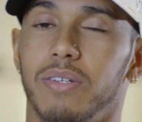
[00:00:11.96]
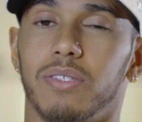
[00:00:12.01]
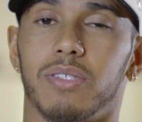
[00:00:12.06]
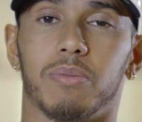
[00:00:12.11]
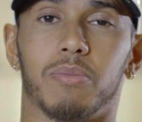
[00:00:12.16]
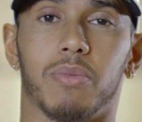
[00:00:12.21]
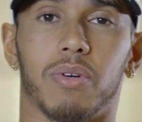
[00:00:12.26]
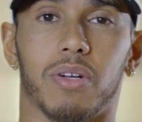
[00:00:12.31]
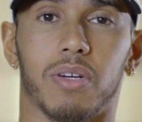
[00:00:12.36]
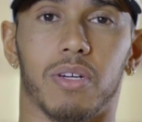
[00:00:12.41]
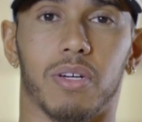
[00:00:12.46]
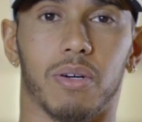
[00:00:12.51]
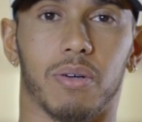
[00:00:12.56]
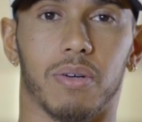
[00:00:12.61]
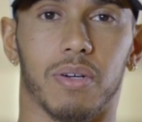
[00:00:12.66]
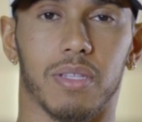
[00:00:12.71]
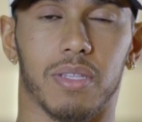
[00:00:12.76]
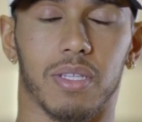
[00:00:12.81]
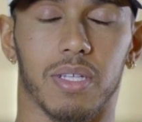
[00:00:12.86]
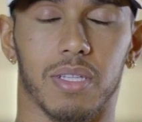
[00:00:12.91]
going to Monaco,
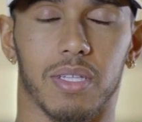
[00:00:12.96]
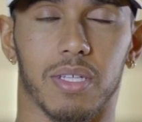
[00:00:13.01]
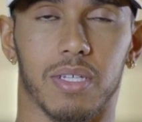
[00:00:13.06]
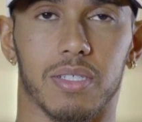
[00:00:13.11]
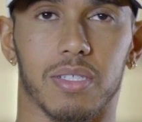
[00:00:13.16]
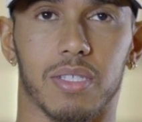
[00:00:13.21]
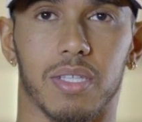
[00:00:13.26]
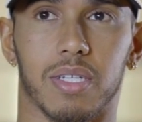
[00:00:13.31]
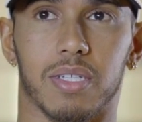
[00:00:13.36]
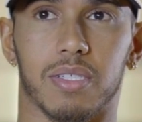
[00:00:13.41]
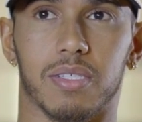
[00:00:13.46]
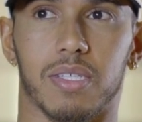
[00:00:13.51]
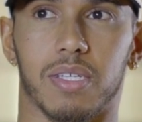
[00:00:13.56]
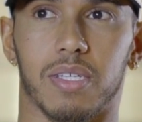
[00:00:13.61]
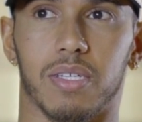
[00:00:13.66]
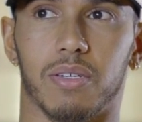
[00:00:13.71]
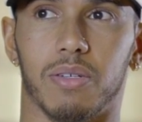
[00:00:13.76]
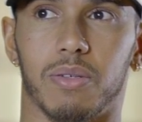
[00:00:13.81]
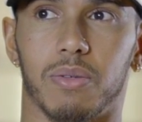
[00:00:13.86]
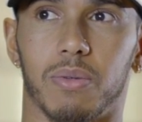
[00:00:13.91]
I think there's things
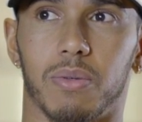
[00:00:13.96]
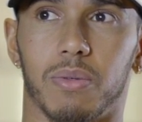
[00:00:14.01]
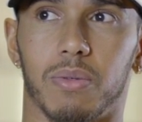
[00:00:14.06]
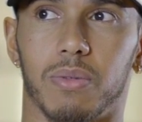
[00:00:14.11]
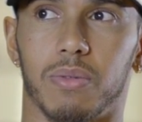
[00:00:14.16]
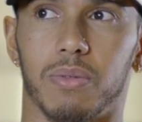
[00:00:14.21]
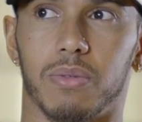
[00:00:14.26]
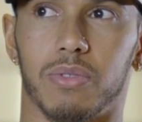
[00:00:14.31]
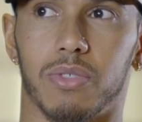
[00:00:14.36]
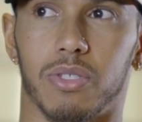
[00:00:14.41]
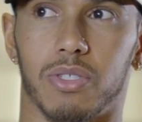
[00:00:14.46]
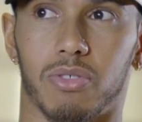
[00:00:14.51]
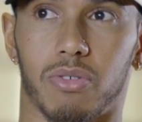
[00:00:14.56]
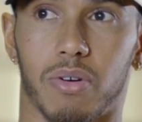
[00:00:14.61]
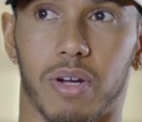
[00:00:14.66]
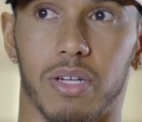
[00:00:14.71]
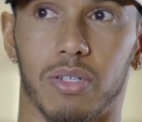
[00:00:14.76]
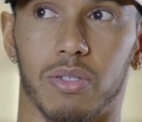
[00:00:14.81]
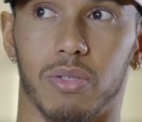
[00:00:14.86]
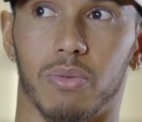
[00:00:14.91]
that you should
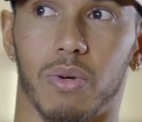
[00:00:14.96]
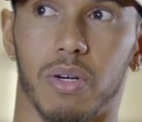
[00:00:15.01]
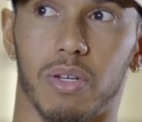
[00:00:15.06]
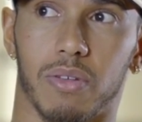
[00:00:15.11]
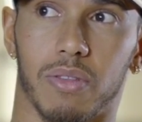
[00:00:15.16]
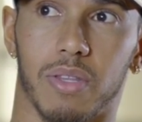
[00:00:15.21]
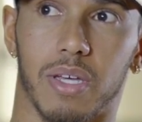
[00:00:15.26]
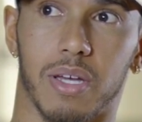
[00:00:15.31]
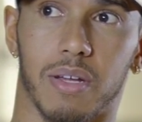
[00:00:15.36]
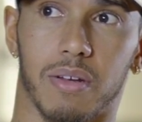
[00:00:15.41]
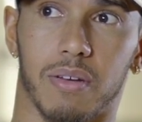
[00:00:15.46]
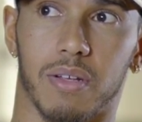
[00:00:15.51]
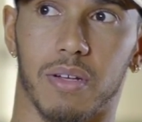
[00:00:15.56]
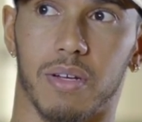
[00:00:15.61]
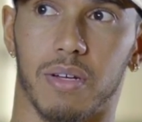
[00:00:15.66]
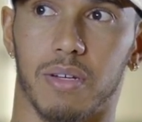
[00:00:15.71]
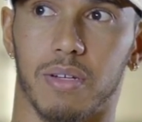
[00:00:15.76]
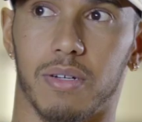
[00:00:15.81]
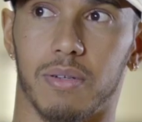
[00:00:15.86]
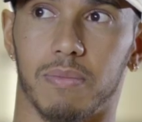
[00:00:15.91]
try and do while you're there.
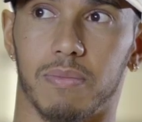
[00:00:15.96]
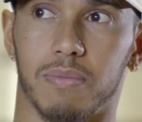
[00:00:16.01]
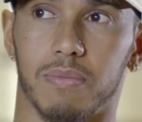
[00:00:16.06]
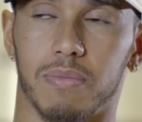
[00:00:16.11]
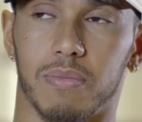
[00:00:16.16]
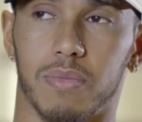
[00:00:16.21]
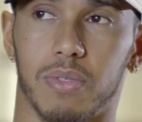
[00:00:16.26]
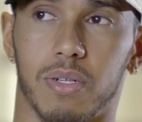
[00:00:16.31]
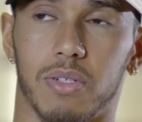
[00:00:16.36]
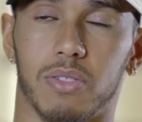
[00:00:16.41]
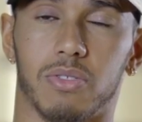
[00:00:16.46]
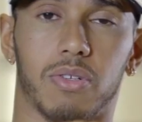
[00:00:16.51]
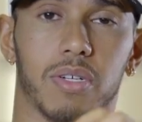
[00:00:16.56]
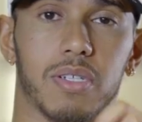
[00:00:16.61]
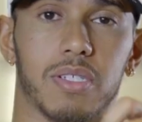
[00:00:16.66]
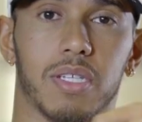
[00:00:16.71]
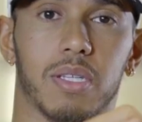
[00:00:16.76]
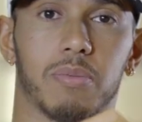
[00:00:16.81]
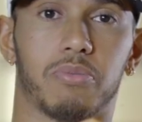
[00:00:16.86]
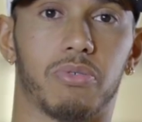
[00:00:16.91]
Um, go and try
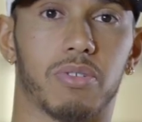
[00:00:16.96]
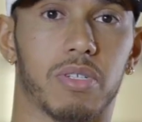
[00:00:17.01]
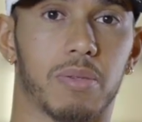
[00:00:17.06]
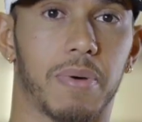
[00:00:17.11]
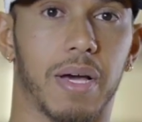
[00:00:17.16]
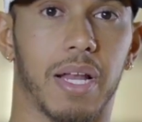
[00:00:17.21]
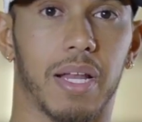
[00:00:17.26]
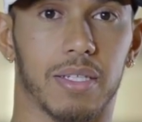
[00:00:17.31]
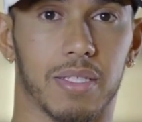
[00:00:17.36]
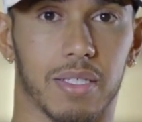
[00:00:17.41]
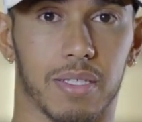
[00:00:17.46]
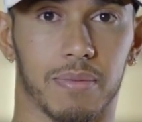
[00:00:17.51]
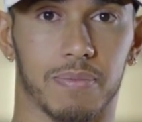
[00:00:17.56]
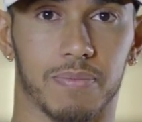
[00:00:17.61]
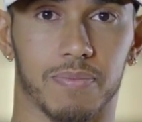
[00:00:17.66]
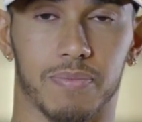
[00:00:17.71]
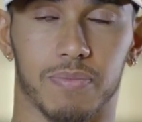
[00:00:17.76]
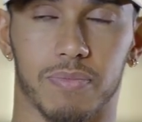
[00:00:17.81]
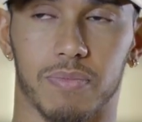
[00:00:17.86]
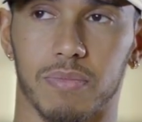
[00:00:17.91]
and see the Principality,
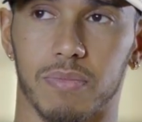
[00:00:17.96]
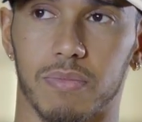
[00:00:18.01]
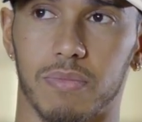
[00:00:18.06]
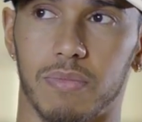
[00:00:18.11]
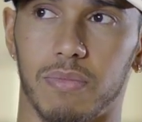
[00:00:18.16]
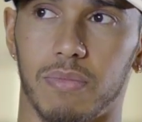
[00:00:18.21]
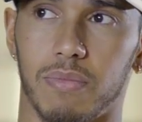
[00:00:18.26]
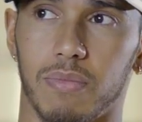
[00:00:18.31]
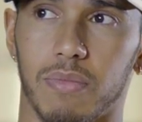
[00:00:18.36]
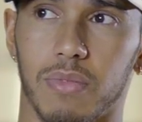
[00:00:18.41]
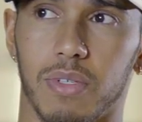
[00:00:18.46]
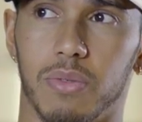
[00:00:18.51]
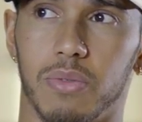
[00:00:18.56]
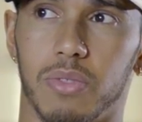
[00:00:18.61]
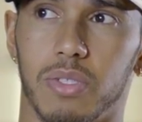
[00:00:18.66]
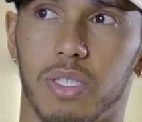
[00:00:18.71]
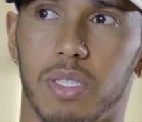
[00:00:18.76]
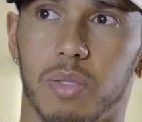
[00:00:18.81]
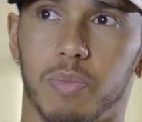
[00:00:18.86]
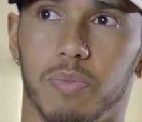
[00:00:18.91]

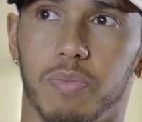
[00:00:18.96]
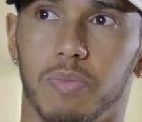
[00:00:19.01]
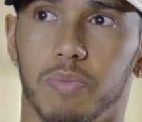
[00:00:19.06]
which is